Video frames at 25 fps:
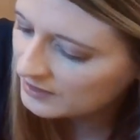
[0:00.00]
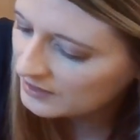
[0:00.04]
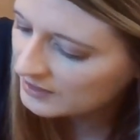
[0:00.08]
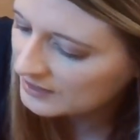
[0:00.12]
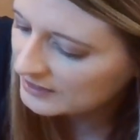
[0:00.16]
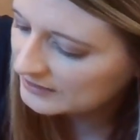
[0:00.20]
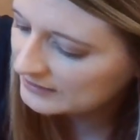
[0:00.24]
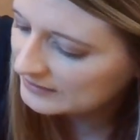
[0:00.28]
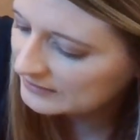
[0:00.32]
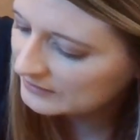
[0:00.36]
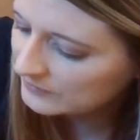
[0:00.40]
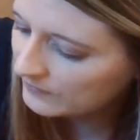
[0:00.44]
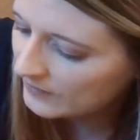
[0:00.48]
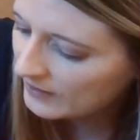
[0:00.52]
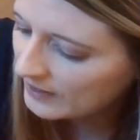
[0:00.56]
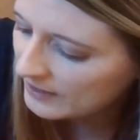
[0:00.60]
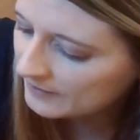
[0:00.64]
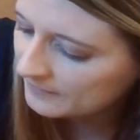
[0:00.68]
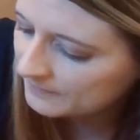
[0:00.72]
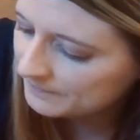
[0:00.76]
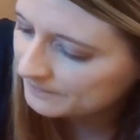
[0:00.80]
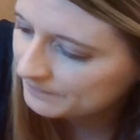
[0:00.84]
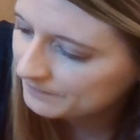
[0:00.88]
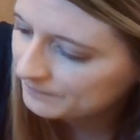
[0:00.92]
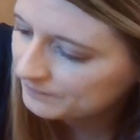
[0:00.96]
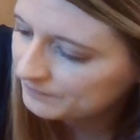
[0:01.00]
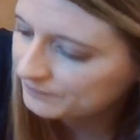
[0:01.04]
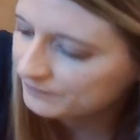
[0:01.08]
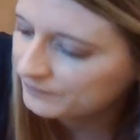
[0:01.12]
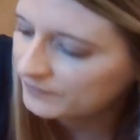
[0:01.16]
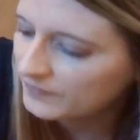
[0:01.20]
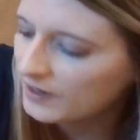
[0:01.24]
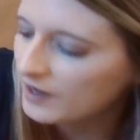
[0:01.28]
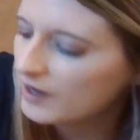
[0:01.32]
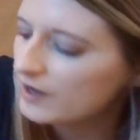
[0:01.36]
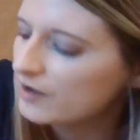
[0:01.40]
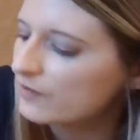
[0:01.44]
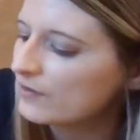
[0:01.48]
this one.
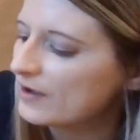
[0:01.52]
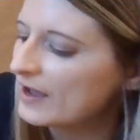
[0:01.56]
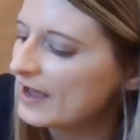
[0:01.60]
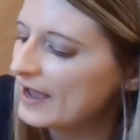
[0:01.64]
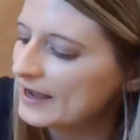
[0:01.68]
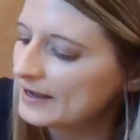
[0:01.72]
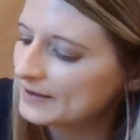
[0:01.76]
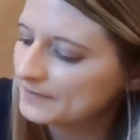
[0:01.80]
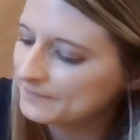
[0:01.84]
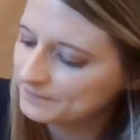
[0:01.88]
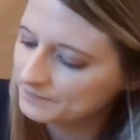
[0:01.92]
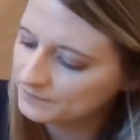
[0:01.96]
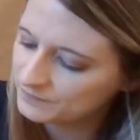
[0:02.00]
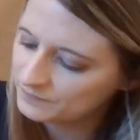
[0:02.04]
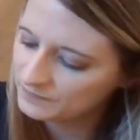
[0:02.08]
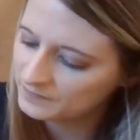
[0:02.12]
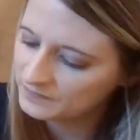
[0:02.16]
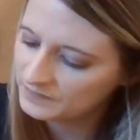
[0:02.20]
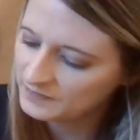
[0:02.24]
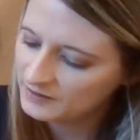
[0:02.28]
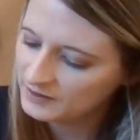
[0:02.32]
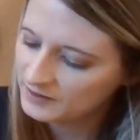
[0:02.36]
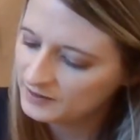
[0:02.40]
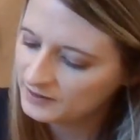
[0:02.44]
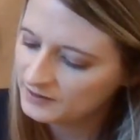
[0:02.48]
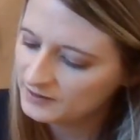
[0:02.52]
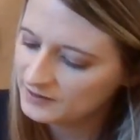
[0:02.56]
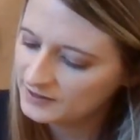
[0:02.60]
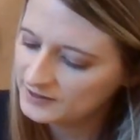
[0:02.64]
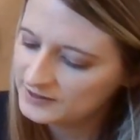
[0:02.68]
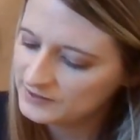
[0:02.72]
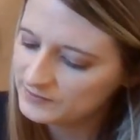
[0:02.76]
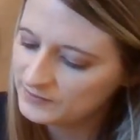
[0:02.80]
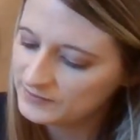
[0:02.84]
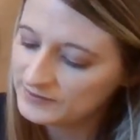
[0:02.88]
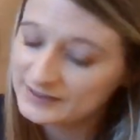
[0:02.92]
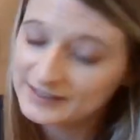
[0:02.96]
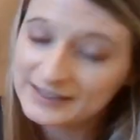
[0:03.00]
Okay,
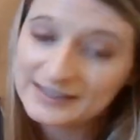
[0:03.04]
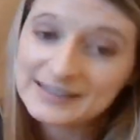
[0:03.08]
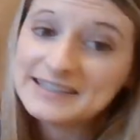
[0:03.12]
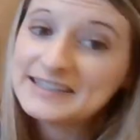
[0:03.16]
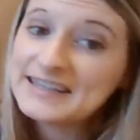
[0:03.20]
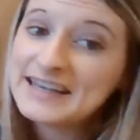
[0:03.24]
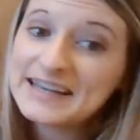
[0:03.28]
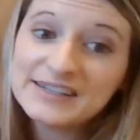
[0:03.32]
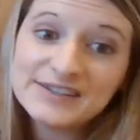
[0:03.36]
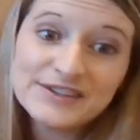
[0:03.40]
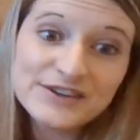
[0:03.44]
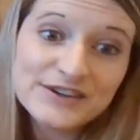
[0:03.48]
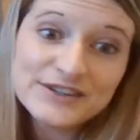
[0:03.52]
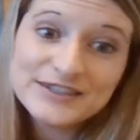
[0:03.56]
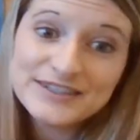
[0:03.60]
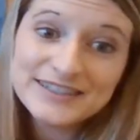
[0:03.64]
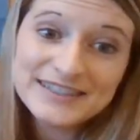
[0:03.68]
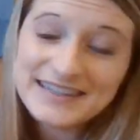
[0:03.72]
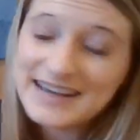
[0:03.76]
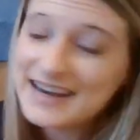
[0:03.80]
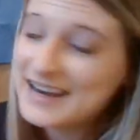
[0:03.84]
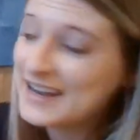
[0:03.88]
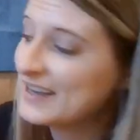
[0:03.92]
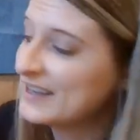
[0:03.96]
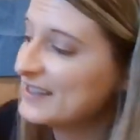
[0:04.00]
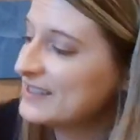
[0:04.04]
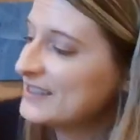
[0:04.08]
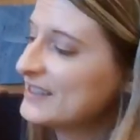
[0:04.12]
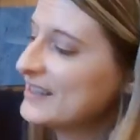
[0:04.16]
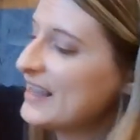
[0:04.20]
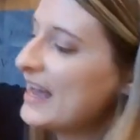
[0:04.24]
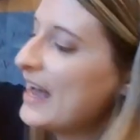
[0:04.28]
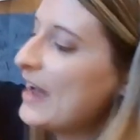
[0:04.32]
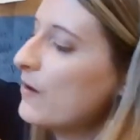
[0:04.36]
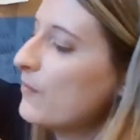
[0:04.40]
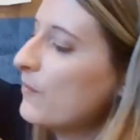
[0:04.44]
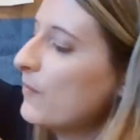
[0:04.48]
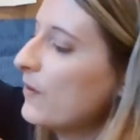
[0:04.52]
this one's a desert sand.
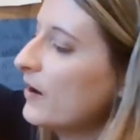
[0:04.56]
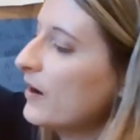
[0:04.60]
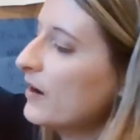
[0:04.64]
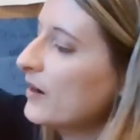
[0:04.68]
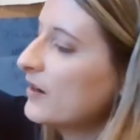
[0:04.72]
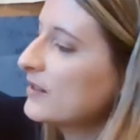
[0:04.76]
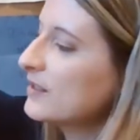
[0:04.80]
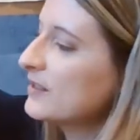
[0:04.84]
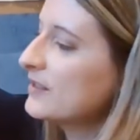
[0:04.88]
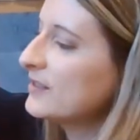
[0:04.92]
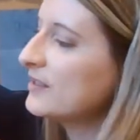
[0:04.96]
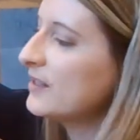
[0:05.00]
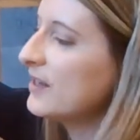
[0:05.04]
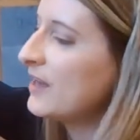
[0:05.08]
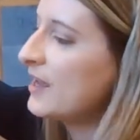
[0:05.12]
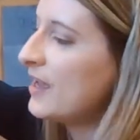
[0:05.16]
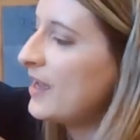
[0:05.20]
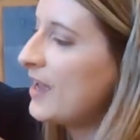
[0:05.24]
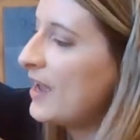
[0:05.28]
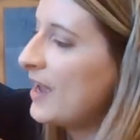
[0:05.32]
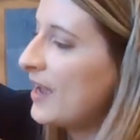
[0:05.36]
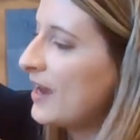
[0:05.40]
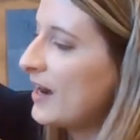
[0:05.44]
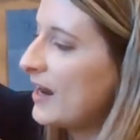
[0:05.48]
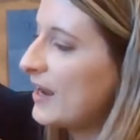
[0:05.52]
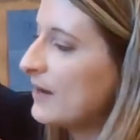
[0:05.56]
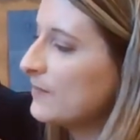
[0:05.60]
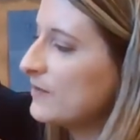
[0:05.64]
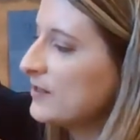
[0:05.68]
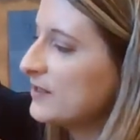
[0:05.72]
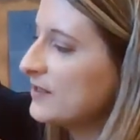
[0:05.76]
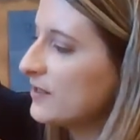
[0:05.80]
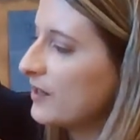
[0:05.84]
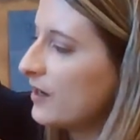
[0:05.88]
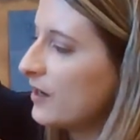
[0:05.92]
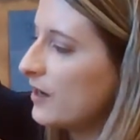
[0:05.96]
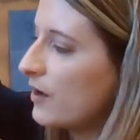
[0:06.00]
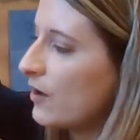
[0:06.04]
That works. And I'm
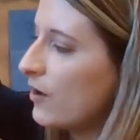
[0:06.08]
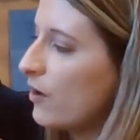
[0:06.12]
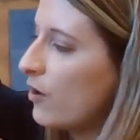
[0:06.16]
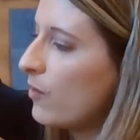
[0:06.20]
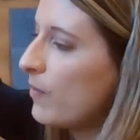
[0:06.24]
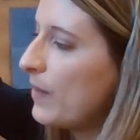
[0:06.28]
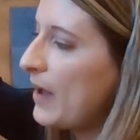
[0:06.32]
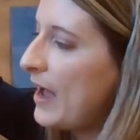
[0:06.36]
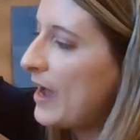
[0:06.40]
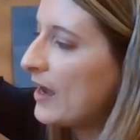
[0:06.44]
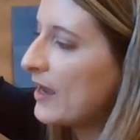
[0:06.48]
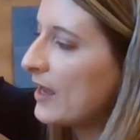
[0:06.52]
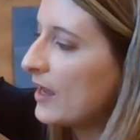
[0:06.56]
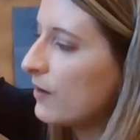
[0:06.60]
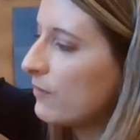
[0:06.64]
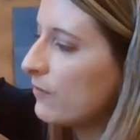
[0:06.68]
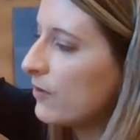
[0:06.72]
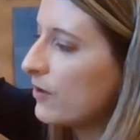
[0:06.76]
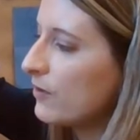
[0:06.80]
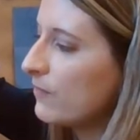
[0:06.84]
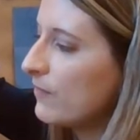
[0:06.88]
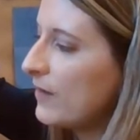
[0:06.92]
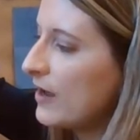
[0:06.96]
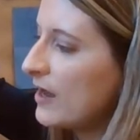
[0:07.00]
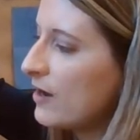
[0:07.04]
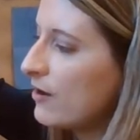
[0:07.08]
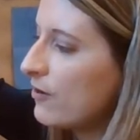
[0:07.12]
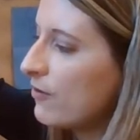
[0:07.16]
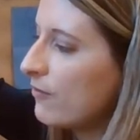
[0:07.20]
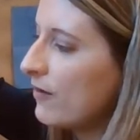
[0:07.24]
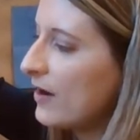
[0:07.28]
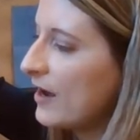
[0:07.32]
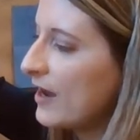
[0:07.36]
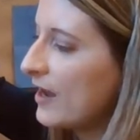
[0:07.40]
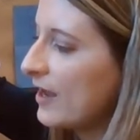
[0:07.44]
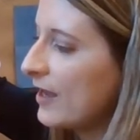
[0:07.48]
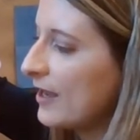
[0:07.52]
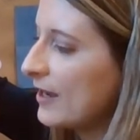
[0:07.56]
just gonna go back in with my
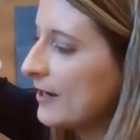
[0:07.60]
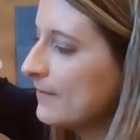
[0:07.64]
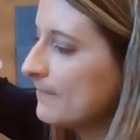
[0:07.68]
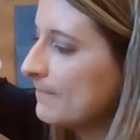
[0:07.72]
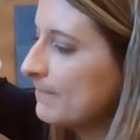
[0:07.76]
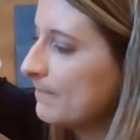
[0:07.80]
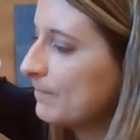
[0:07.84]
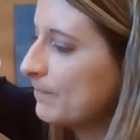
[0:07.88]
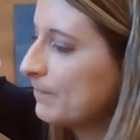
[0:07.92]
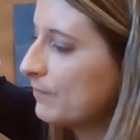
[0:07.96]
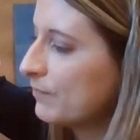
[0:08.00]
crayon